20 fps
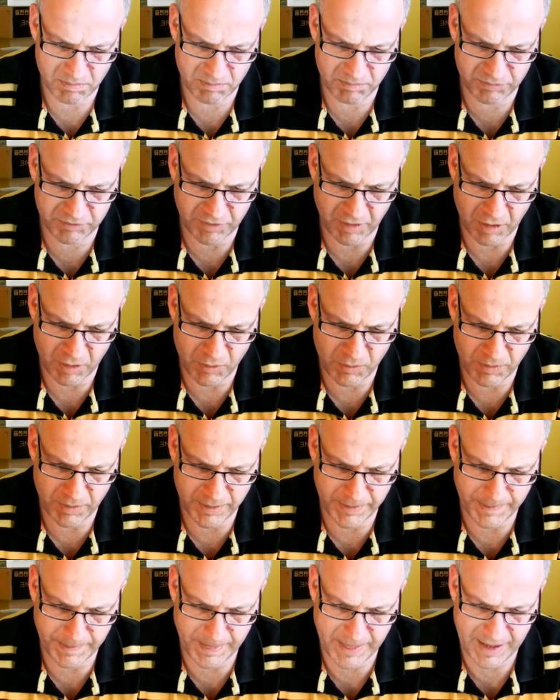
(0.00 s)
so
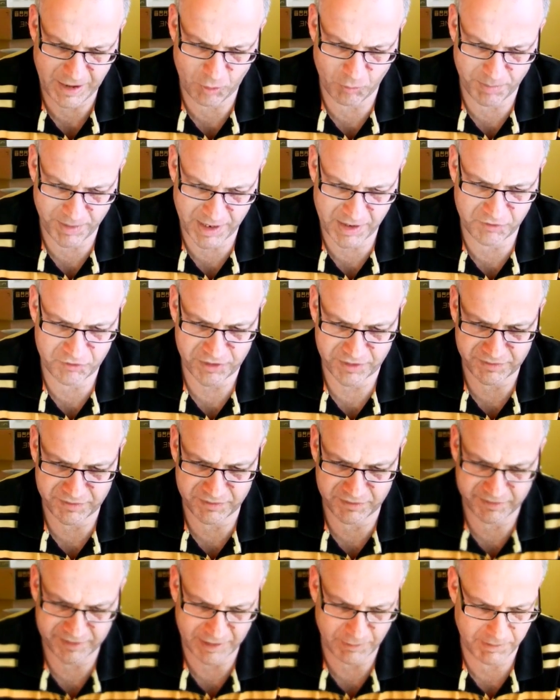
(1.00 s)
it'll be interesting
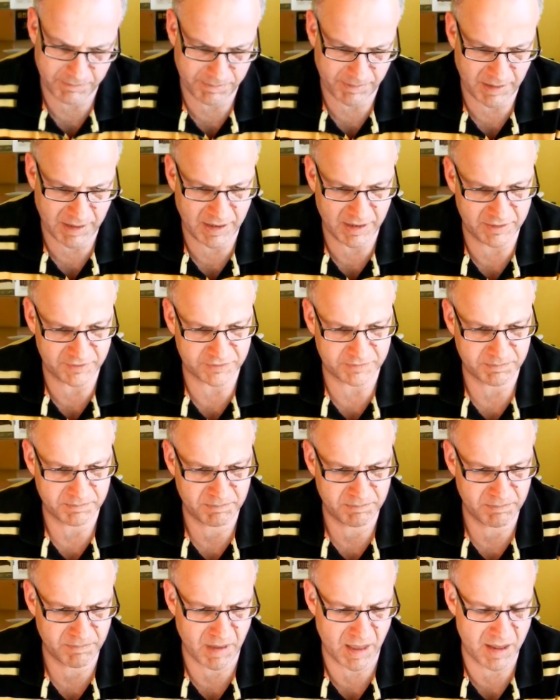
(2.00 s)
to see how it plays,
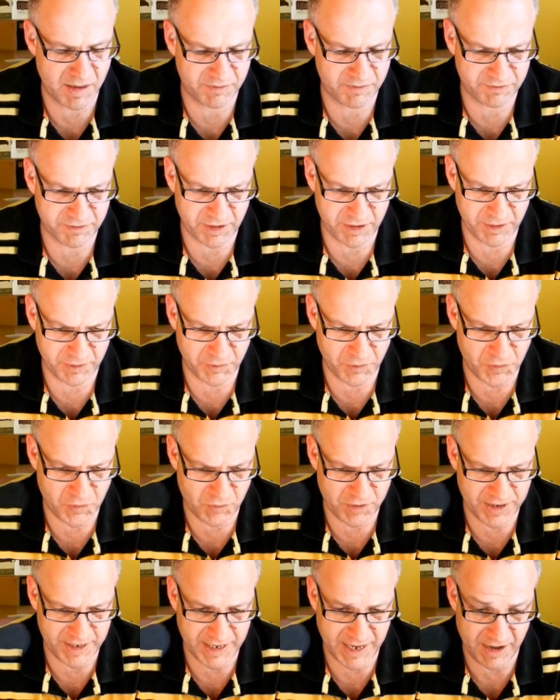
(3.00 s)
certainly on the
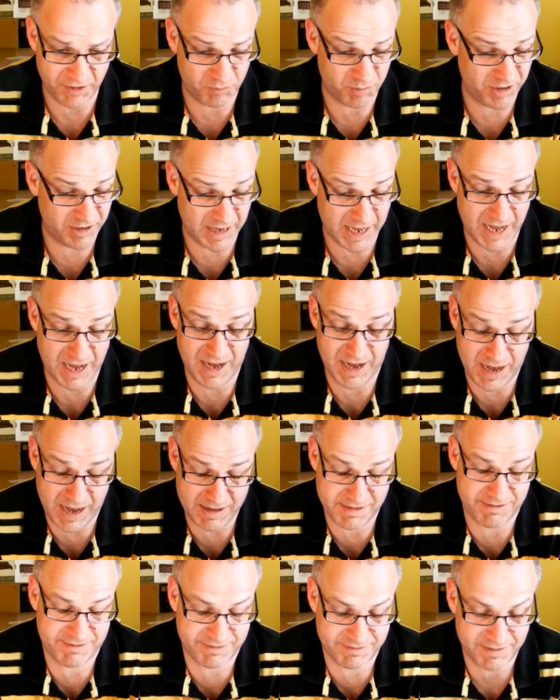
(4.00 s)
3DS, but
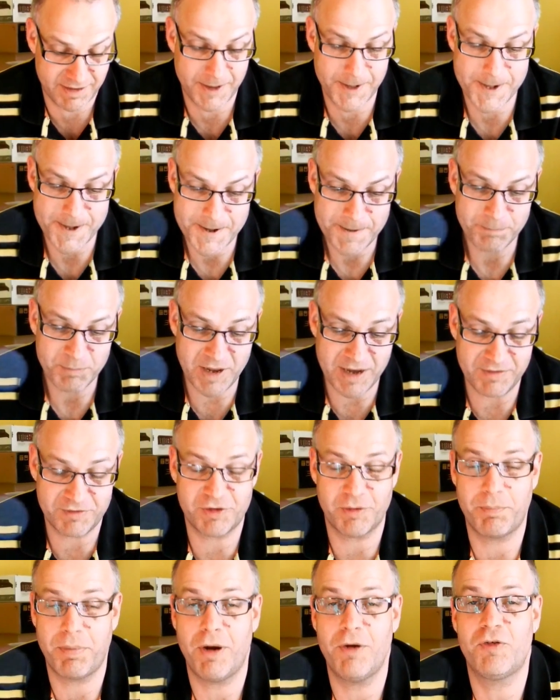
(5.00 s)
it's
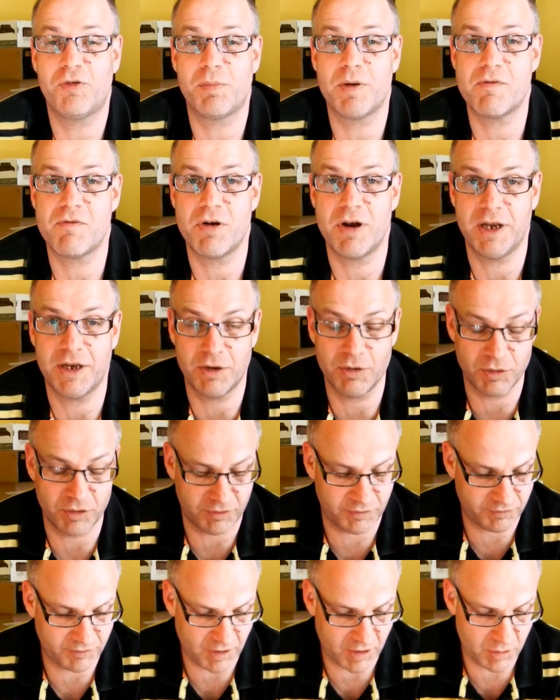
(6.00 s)
supposed to be really good.
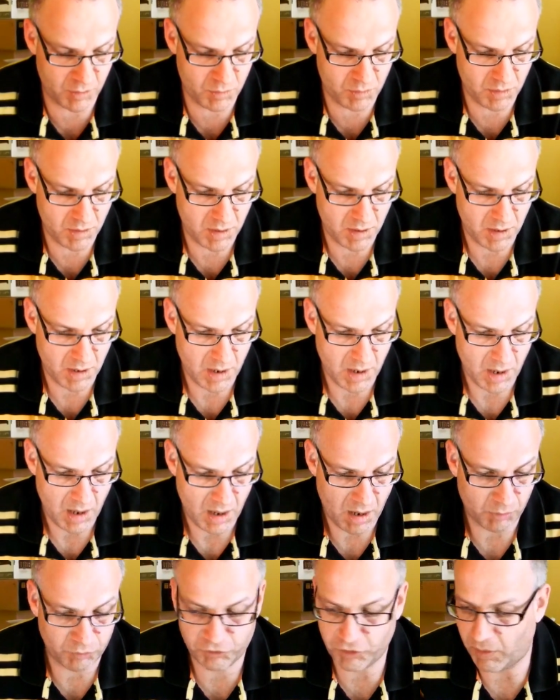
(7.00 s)
So
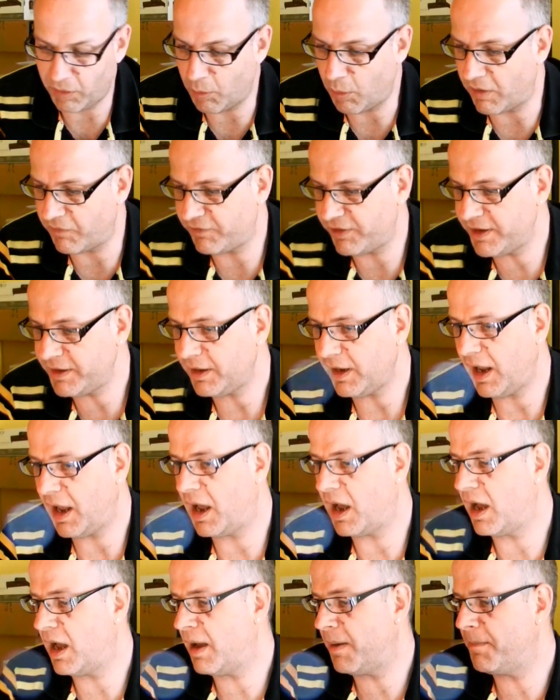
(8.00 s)
I'll stop the waffling,
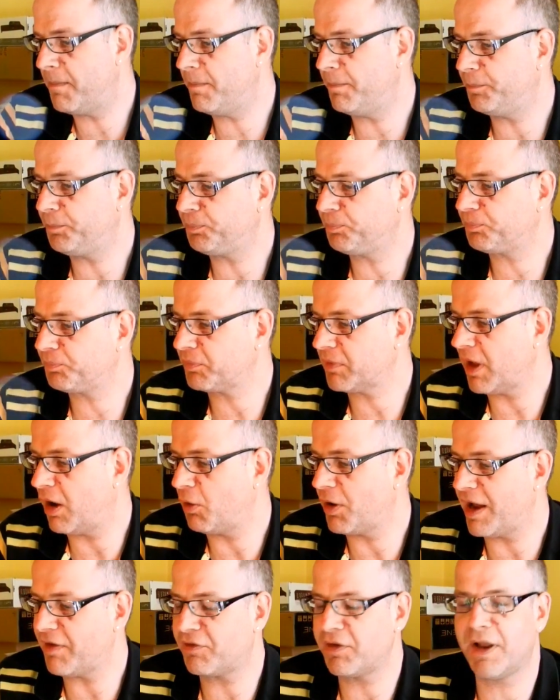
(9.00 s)
I'll
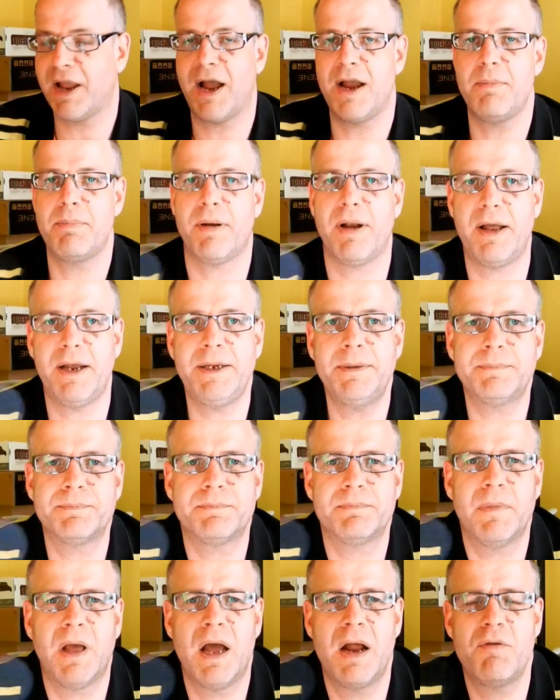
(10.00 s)
get some gameplay
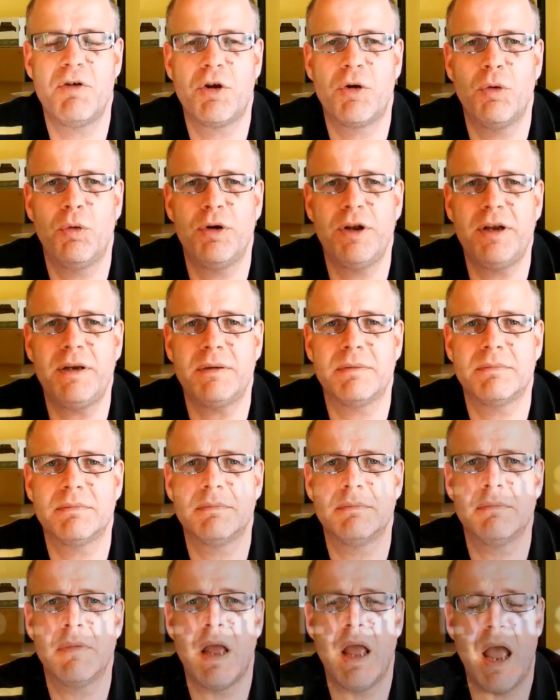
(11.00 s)
recorded,
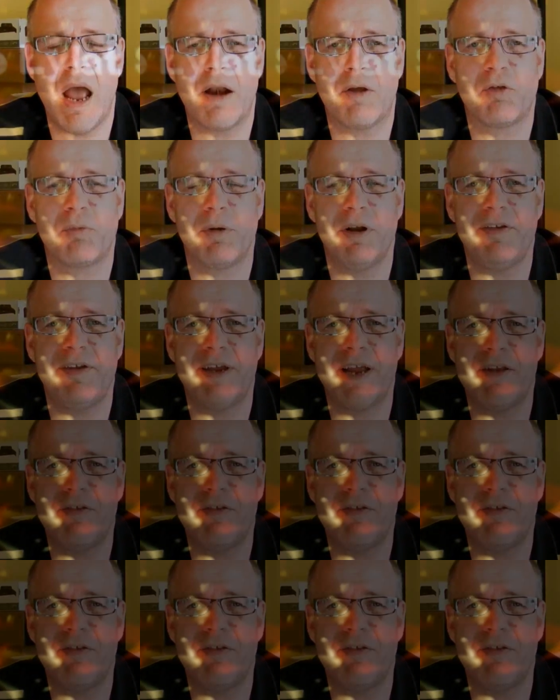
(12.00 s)
and I'll speak to you again